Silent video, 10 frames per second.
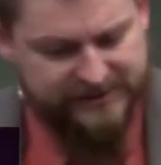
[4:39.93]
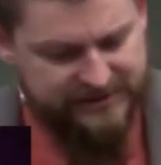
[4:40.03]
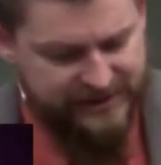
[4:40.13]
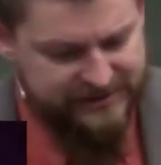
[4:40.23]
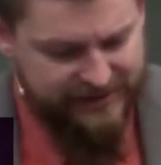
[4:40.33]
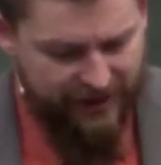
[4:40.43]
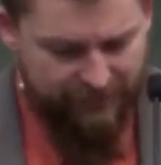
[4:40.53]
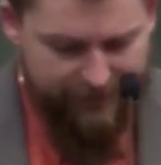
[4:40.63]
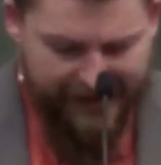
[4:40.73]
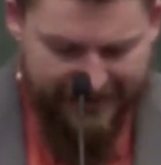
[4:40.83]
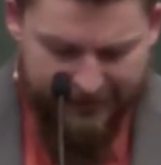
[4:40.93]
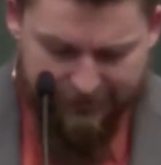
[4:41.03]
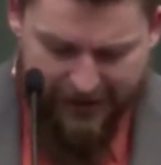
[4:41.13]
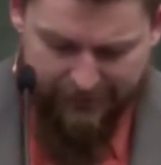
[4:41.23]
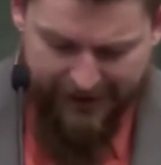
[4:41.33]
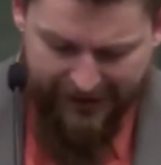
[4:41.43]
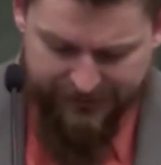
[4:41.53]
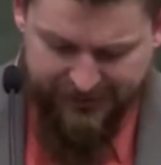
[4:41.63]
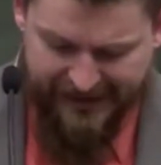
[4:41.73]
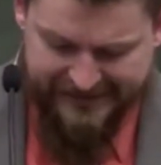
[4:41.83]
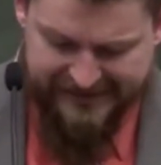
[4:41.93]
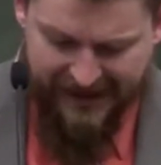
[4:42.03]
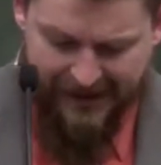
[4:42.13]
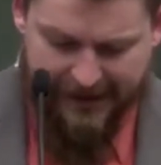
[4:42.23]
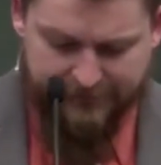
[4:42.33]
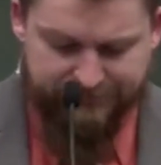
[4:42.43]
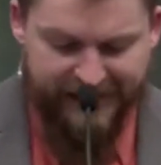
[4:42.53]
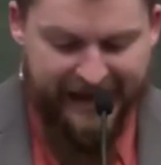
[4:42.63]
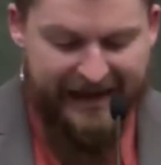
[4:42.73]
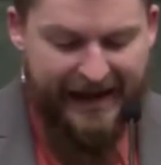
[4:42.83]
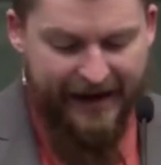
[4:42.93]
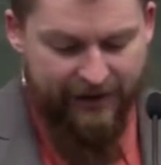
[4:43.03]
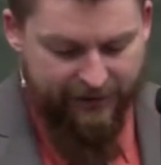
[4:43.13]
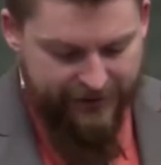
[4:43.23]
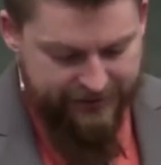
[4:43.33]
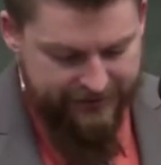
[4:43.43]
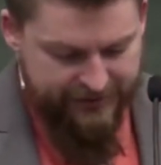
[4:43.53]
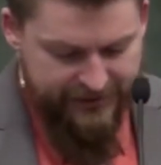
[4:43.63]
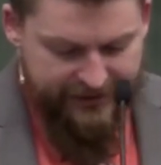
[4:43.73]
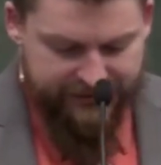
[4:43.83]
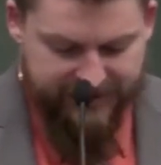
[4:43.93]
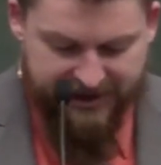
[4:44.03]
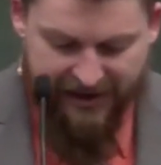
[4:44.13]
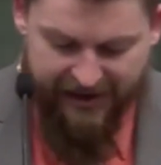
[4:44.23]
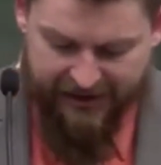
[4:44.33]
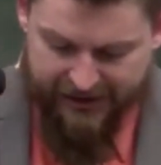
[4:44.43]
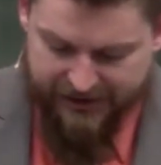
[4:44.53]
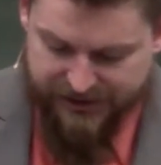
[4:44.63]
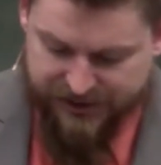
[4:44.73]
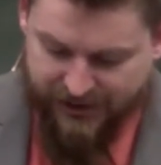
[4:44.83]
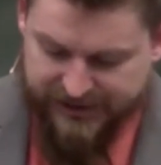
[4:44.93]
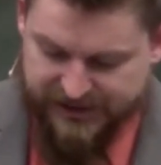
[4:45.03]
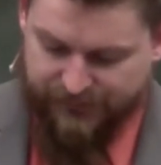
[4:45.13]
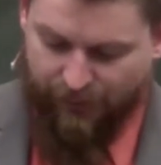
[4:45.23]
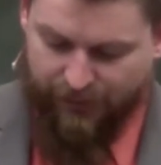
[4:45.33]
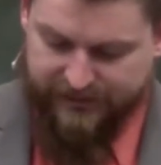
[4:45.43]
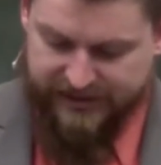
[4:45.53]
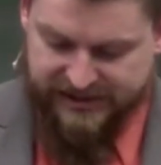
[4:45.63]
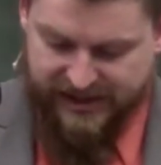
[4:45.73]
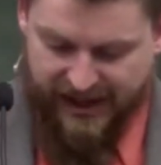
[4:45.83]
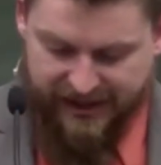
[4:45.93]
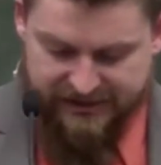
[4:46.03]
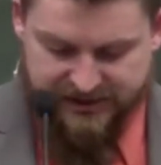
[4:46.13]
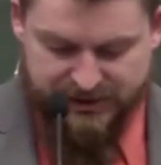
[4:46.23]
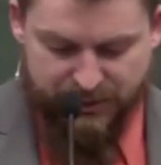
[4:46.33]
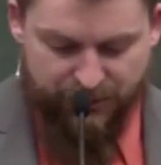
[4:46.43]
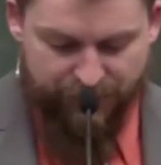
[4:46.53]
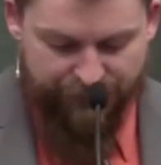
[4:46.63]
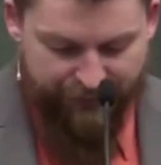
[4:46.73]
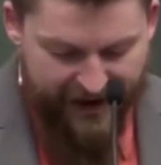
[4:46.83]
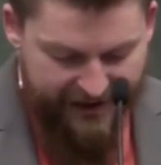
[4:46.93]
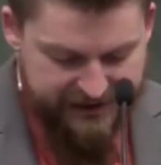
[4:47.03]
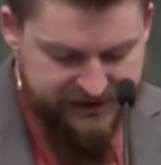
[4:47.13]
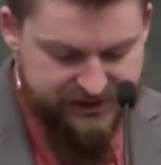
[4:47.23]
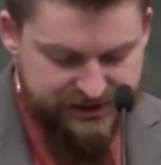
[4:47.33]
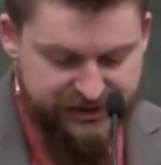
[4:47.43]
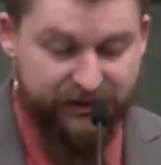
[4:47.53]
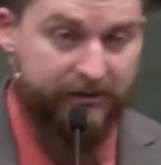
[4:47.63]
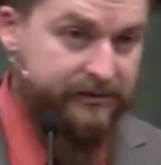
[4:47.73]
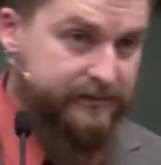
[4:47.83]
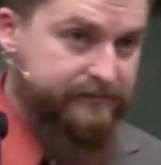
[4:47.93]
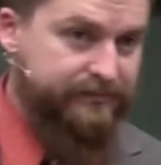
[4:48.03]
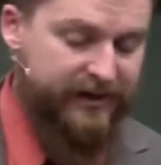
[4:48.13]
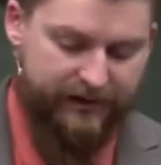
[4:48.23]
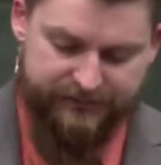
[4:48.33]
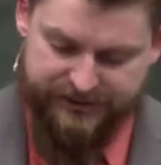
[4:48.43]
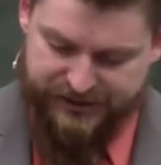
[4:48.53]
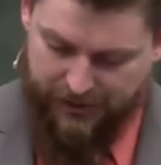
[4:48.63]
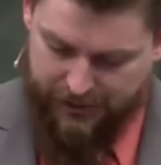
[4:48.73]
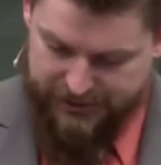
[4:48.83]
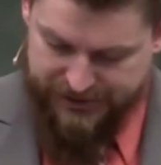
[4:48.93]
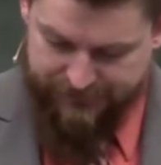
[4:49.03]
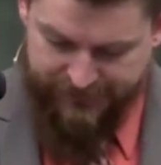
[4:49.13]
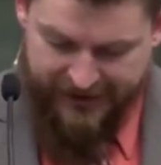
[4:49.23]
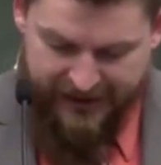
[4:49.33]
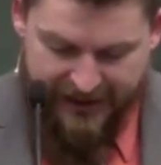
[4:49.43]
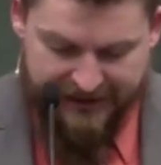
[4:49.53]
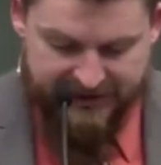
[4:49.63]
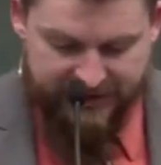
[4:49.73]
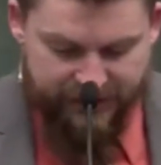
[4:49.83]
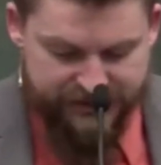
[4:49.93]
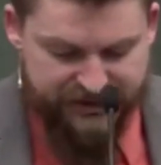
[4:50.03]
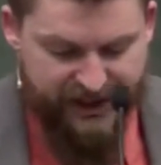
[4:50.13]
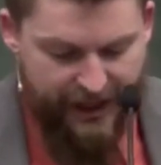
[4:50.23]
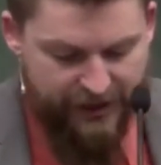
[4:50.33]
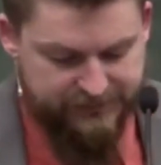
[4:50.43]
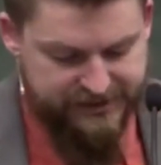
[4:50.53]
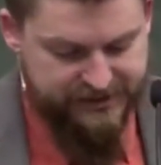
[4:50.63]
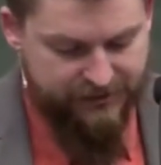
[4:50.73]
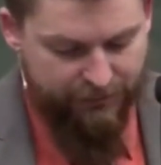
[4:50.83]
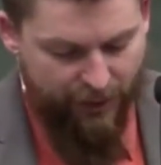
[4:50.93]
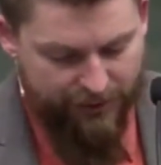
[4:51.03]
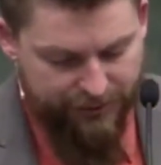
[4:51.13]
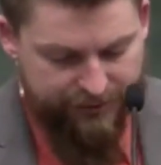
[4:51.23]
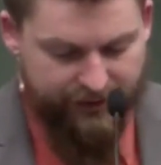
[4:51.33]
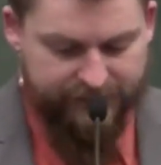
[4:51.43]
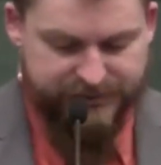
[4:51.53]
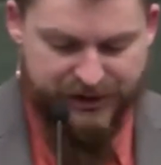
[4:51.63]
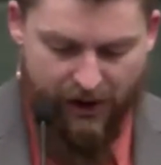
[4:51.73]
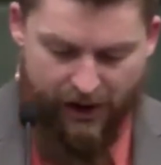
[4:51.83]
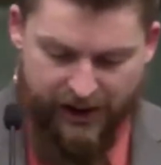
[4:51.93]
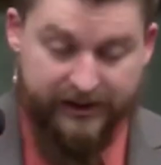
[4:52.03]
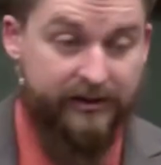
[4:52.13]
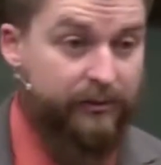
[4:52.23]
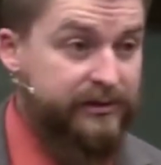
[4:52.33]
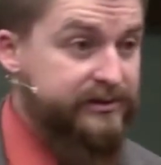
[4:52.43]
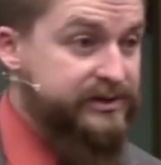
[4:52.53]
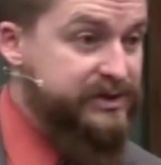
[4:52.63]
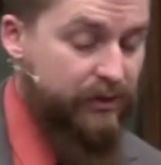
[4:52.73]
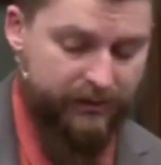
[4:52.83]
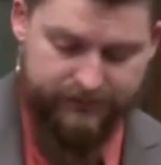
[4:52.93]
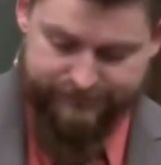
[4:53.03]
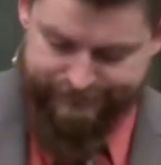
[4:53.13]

It says, now about that time, Herod the king stretched forth his hands to vex certain of the church, and he killed James, the brother of John, with the sword,